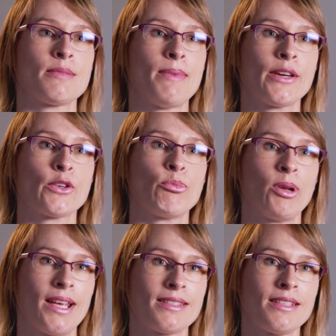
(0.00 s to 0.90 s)

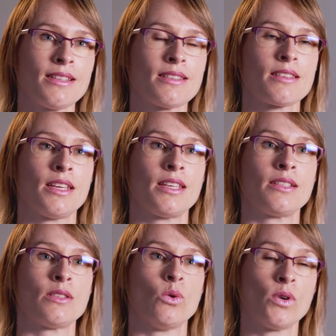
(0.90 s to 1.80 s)
microplastics
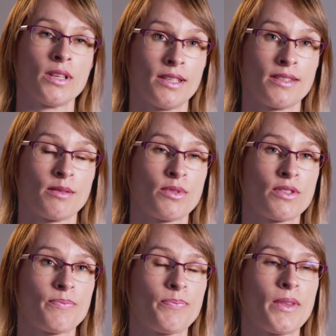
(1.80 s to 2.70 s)
in
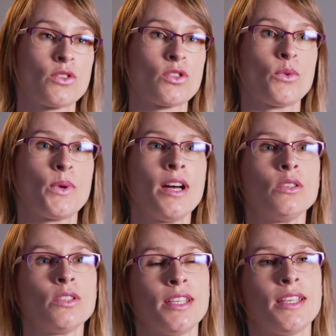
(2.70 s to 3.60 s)
organisms. So we are
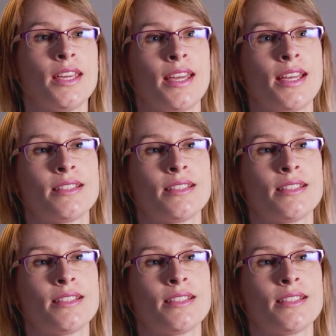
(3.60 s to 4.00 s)
looking at